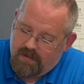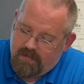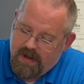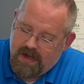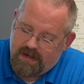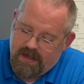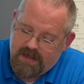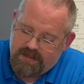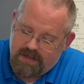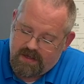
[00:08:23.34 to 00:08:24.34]

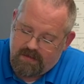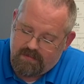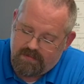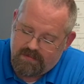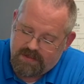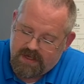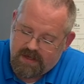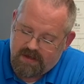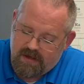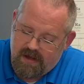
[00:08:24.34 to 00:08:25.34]
Magnesium,
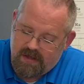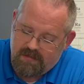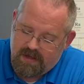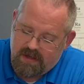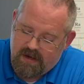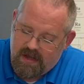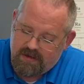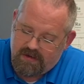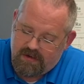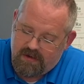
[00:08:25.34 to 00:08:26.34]
second column again,
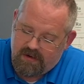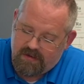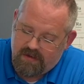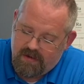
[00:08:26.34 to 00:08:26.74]
alkaline earth,